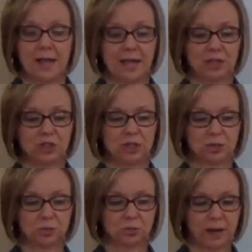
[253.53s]
and she's
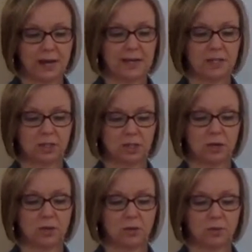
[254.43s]
ready to go
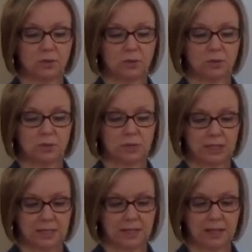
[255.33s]
to
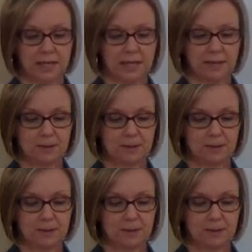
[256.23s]
the king.